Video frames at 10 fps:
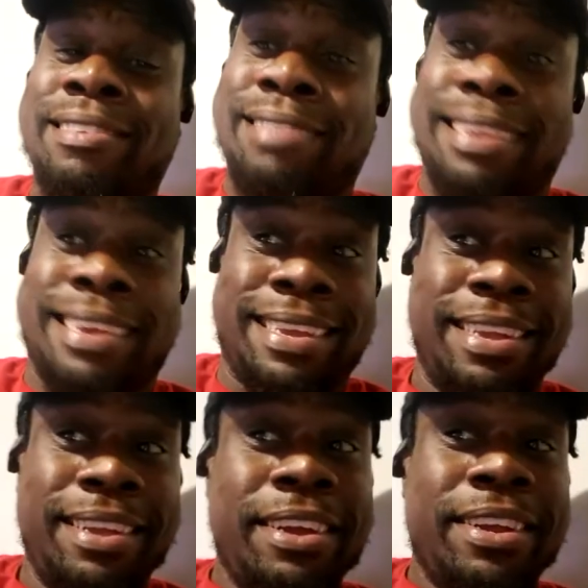It's like,
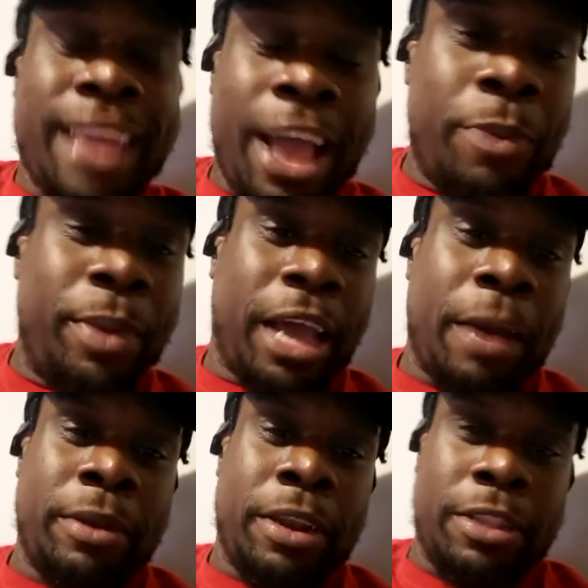now you're
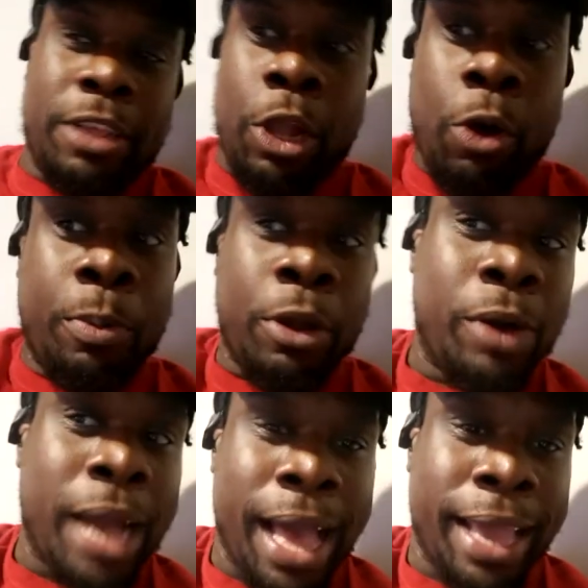becoming the low blow
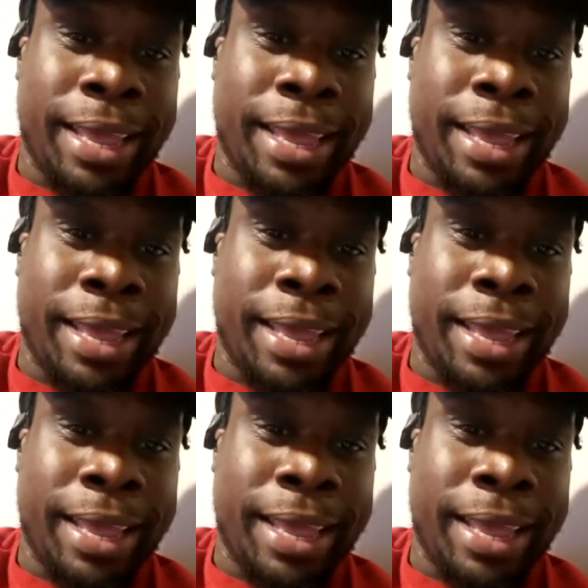guy.